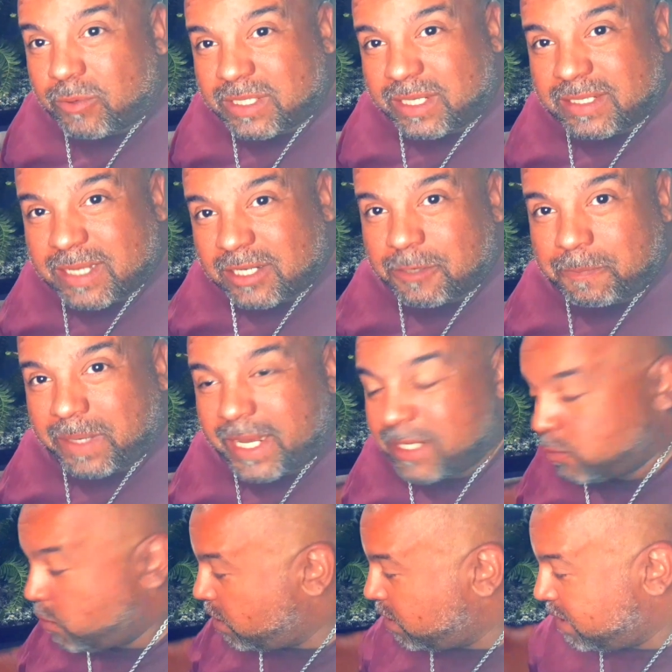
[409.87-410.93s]
leak was in such a
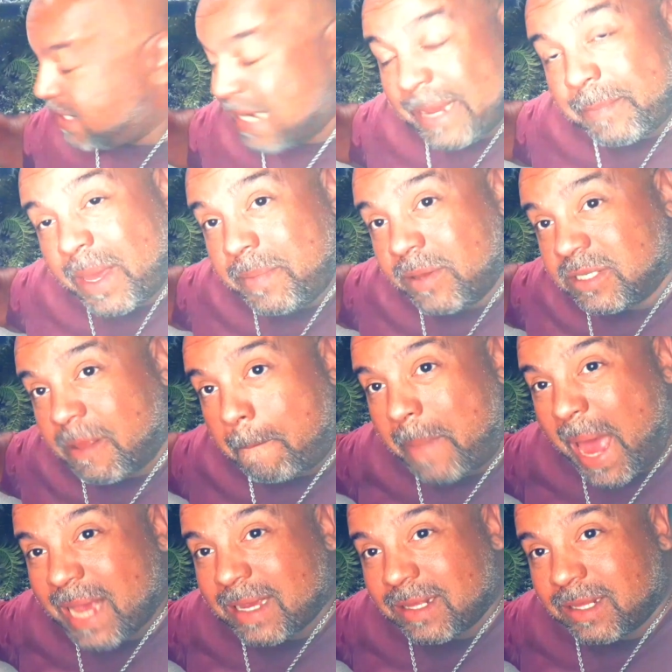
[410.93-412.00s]
place where, like, maybe it was the
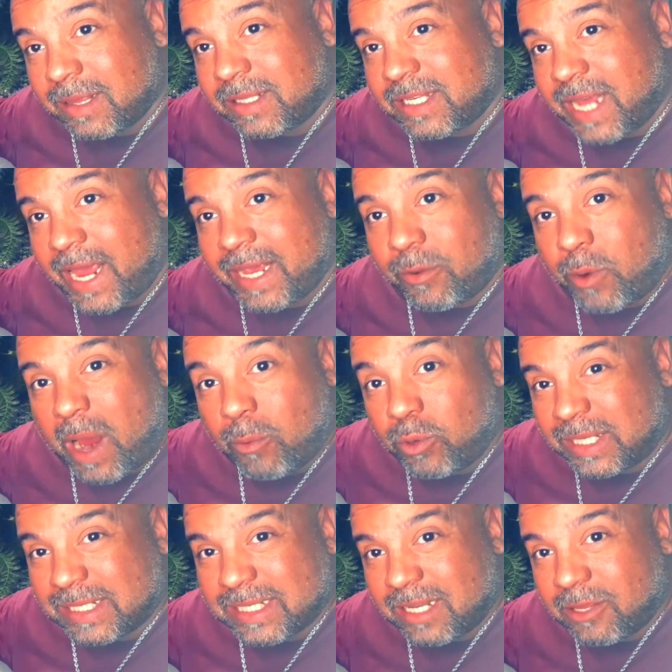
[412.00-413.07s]
back of the tank where
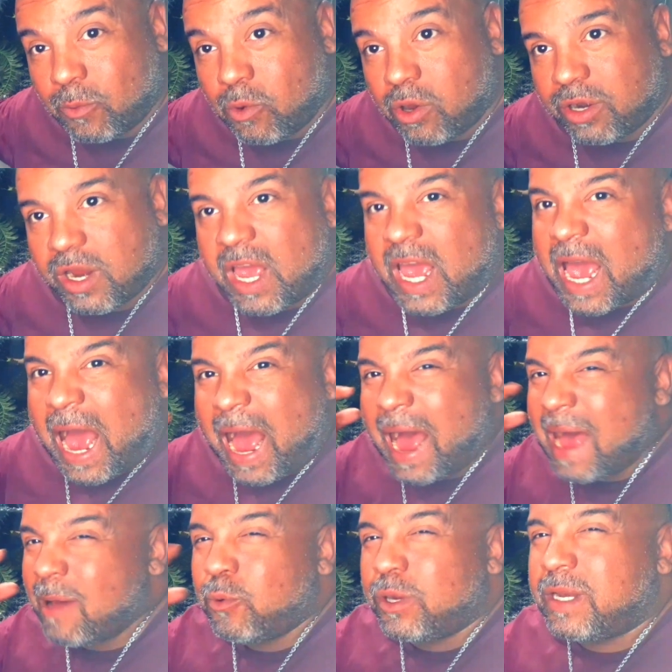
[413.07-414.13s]
I wouldn't see the water,
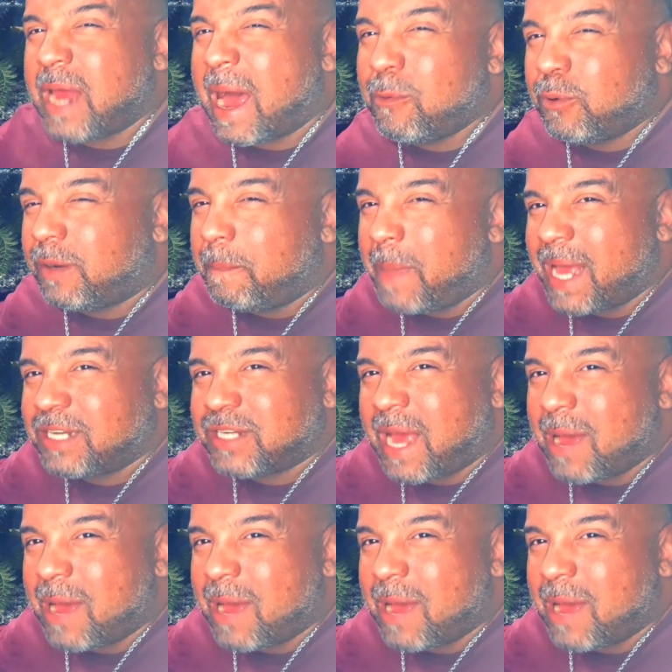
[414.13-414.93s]
I would probably